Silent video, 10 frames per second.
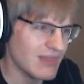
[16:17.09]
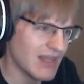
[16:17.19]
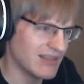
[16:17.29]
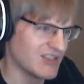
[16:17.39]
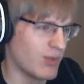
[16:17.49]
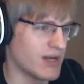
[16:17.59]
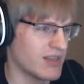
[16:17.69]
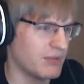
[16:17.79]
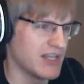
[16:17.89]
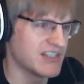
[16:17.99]
At least one of the
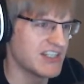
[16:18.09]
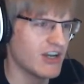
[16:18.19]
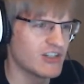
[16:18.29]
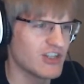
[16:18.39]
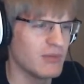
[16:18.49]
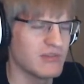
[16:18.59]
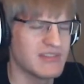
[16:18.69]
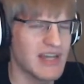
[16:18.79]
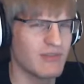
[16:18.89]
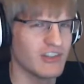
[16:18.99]
places. He got in trouble
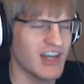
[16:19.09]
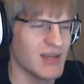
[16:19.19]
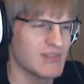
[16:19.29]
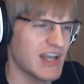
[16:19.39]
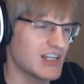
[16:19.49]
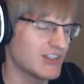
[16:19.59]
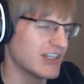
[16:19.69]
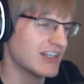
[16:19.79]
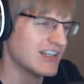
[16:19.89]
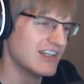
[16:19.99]
several times actually.